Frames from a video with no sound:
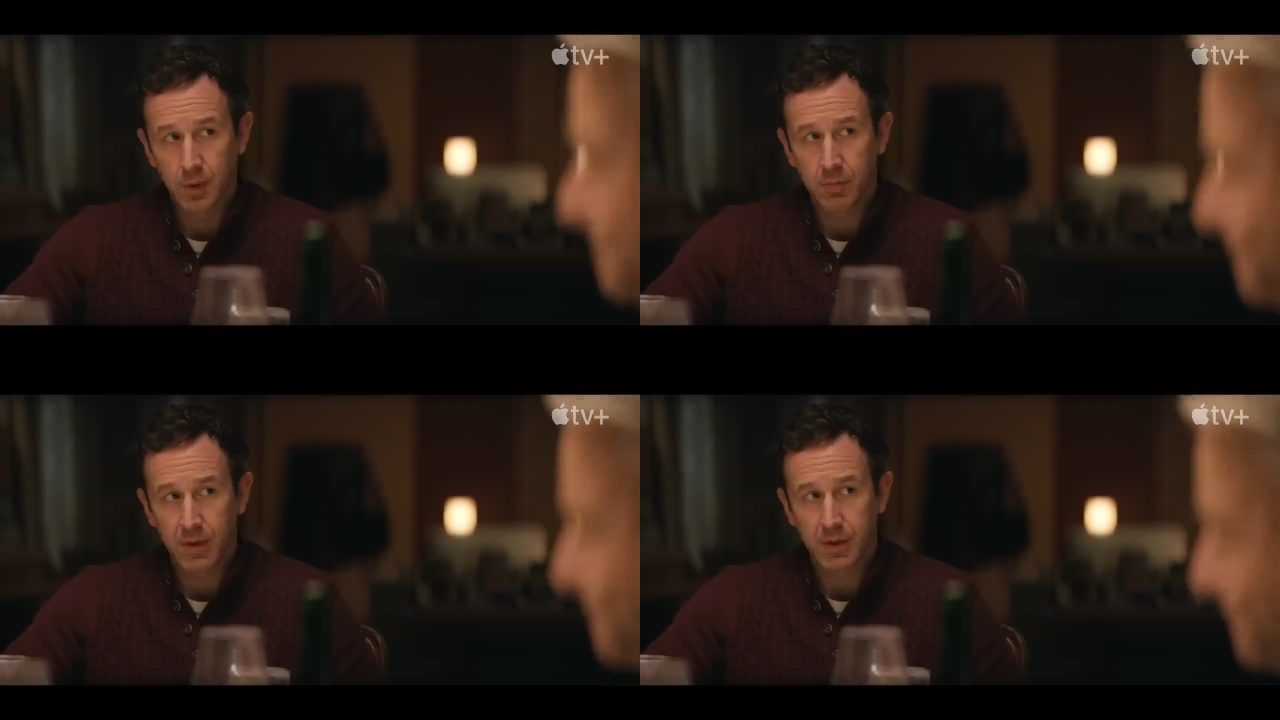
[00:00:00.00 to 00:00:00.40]
Or
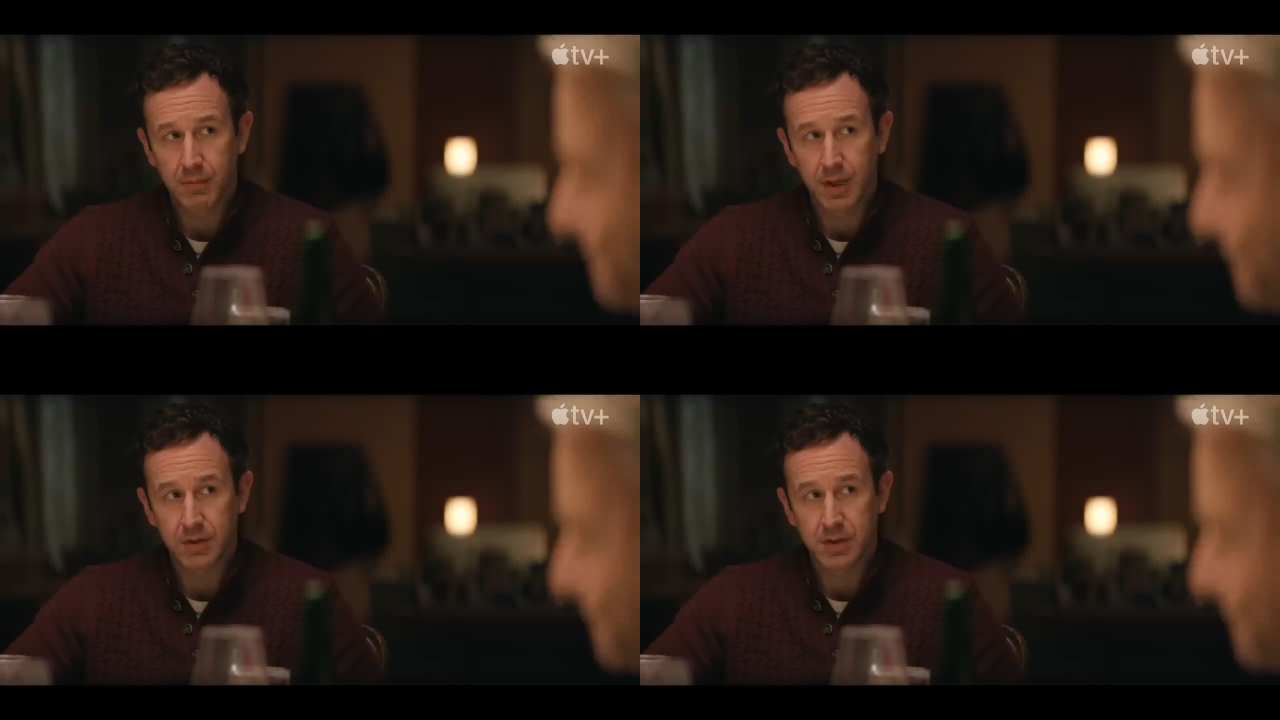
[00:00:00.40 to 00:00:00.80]
maybe it
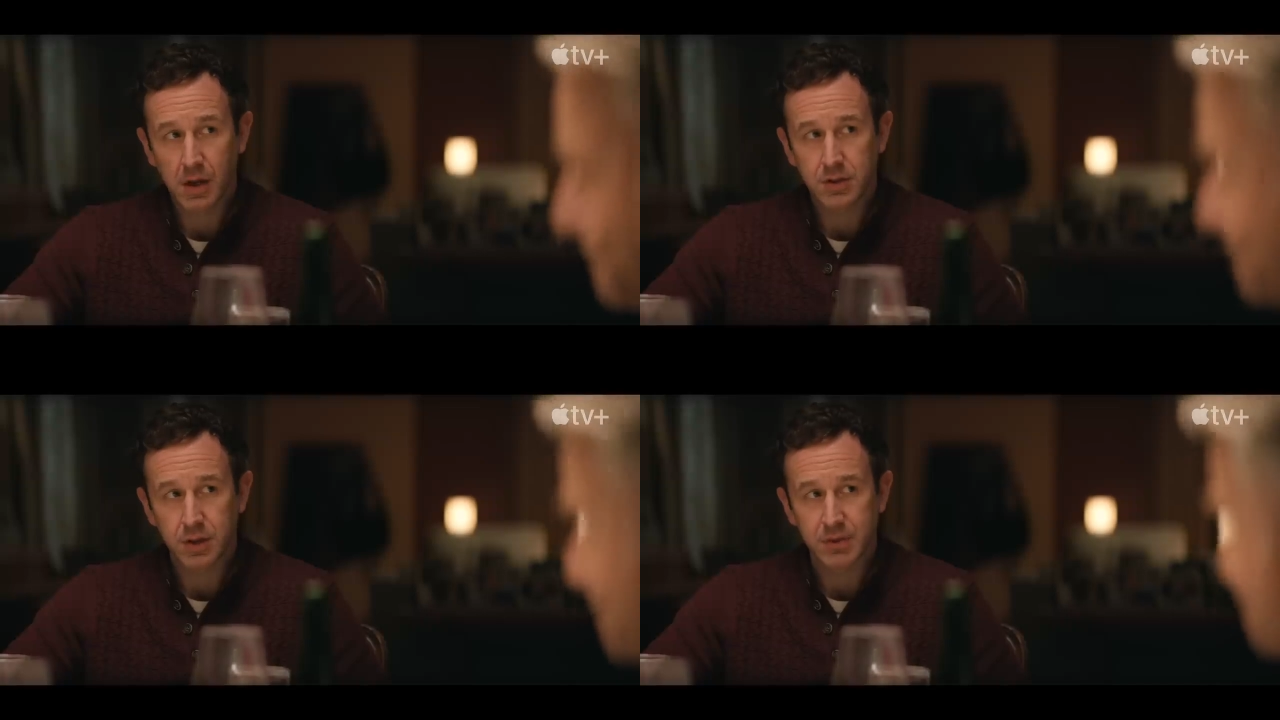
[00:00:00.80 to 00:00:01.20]
meant
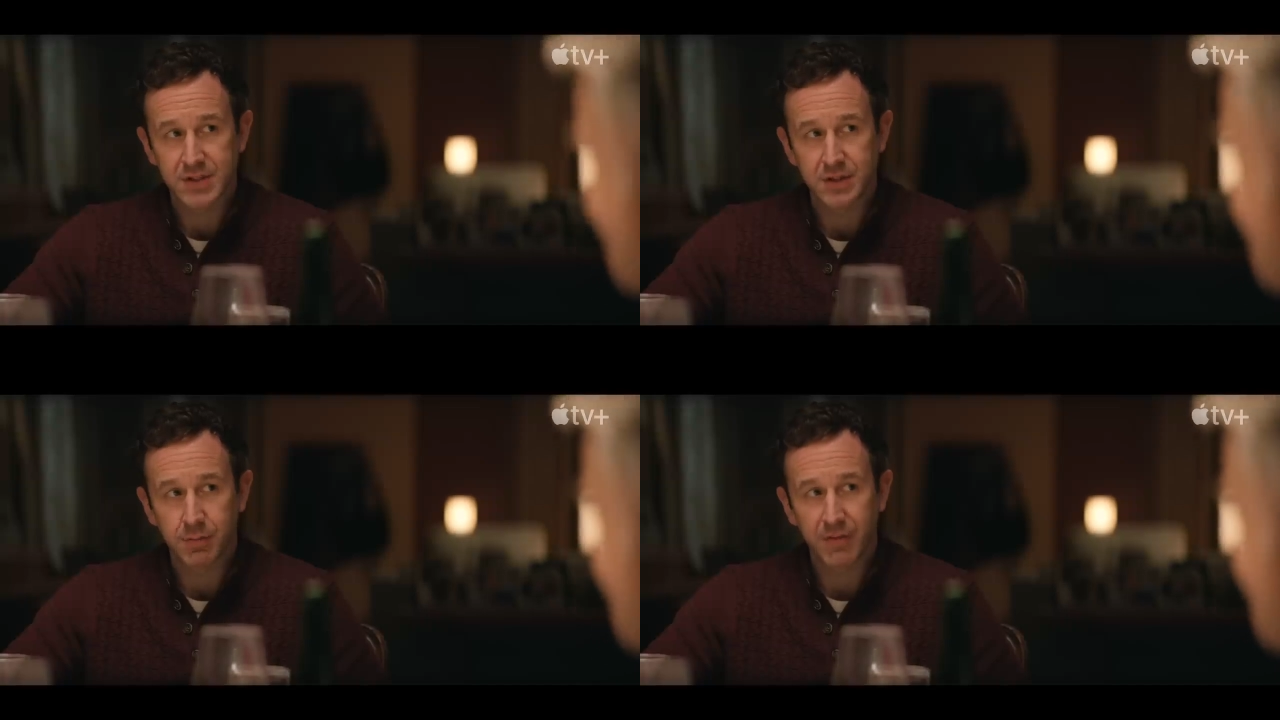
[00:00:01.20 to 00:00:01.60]
doctor, as in
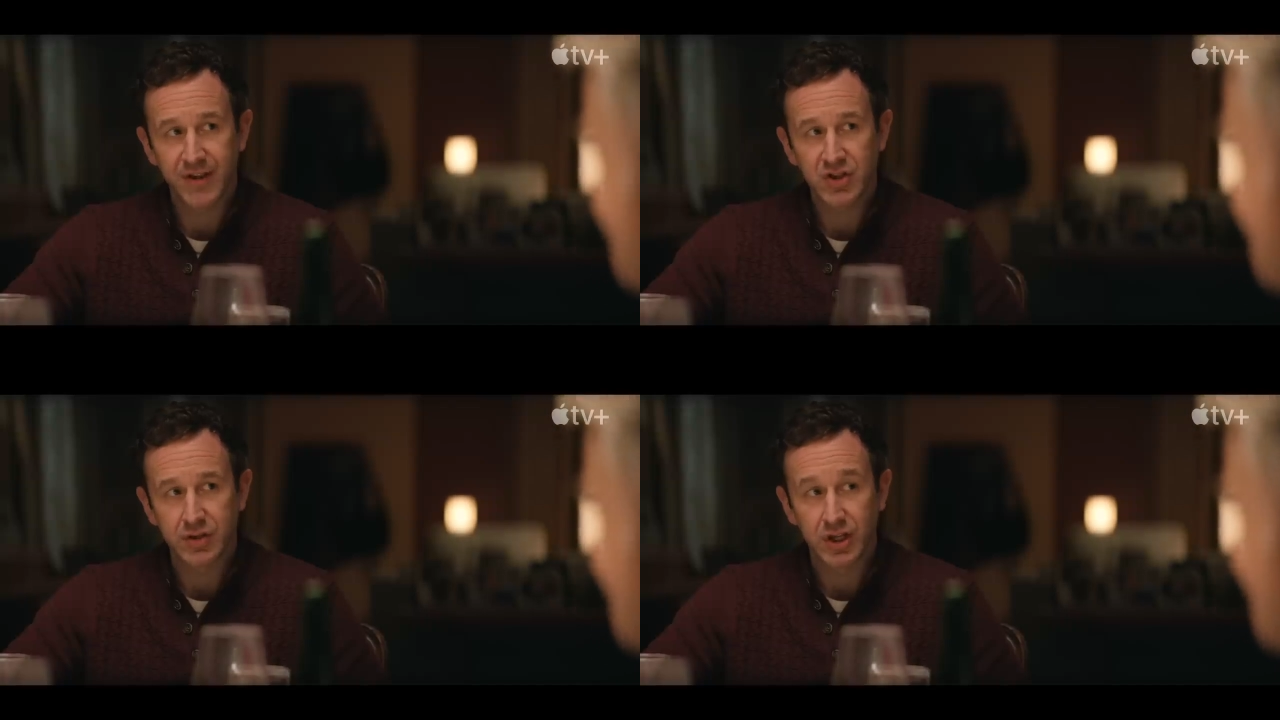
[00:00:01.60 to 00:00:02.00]
the
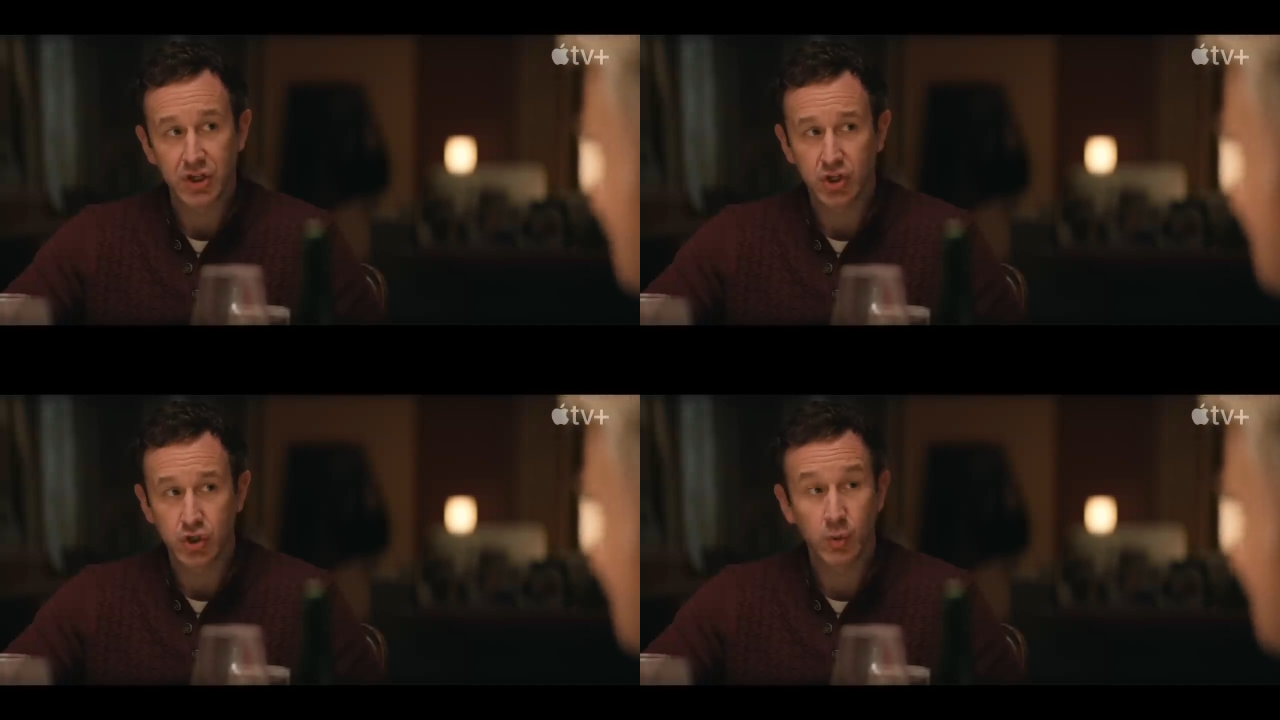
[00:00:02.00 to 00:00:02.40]
profession that you
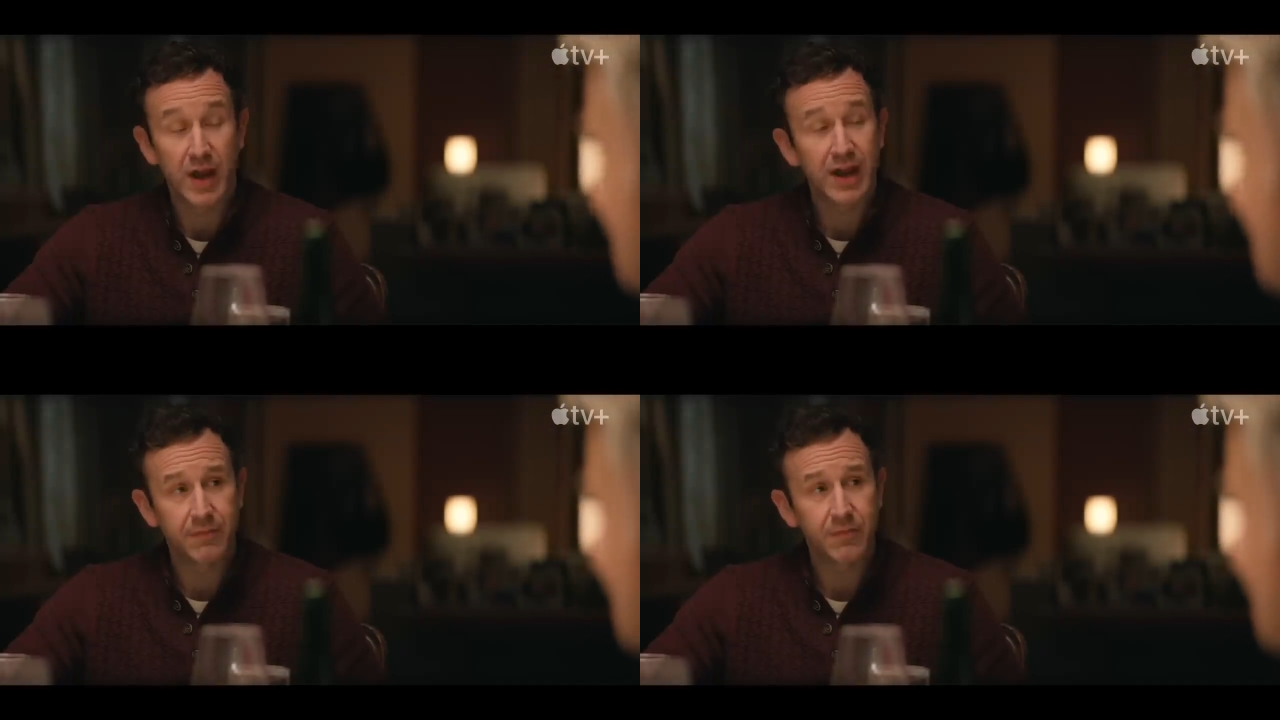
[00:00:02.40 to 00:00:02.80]
do
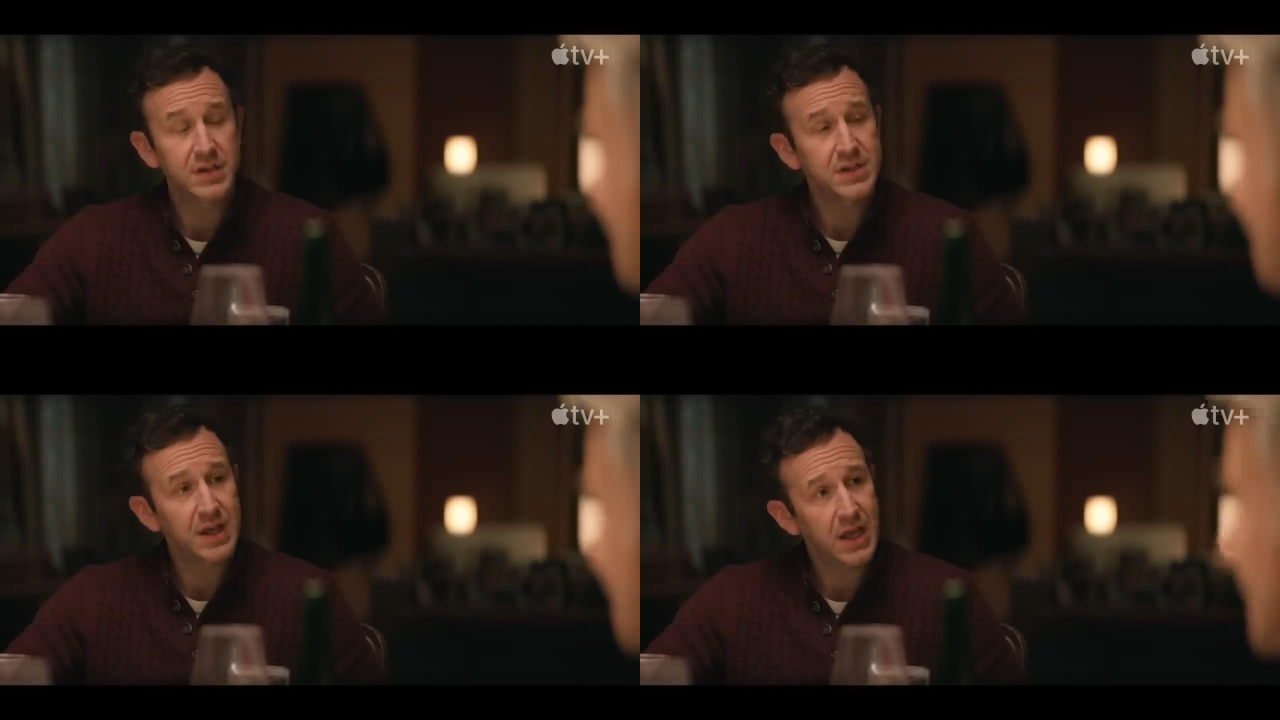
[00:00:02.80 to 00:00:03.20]
every
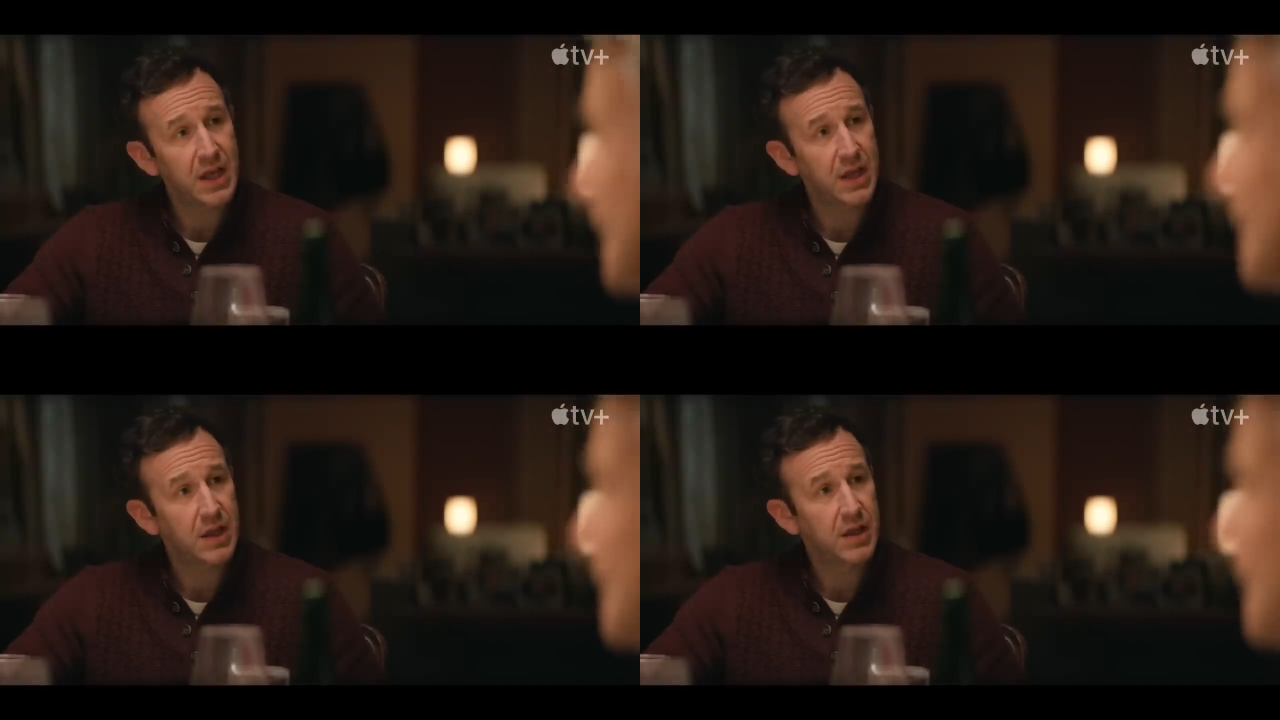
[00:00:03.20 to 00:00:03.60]
day.